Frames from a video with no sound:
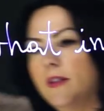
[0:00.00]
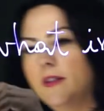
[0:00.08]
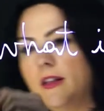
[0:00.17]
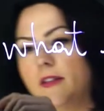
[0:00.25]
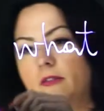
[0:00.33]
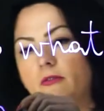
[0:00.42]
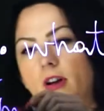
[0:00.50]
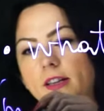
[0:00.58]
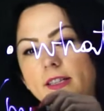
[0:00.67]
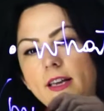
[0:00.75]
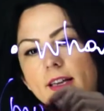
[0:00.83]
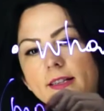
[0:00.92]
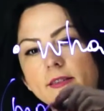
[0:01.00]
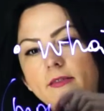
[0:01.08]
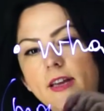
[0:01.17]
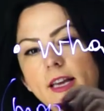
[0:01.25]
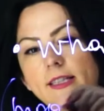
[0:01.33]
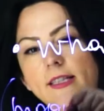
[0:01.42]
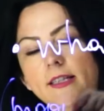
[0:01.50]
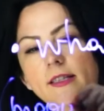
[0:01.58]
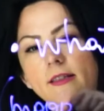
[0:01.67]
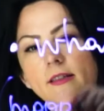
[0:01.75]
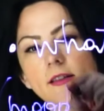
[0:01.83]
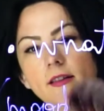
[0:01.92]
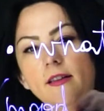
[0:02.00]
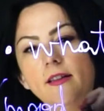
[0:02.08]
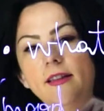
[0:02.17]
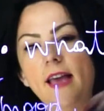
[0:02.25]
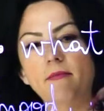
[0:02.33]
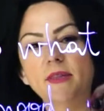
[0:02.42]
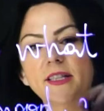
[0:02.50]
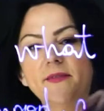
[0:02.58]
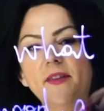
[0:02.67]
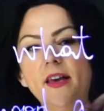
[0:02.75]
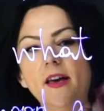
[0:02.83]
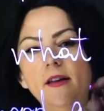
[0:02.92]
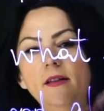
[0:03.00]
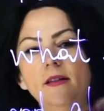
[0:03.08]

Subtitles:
that the writer has created, the atmosphere,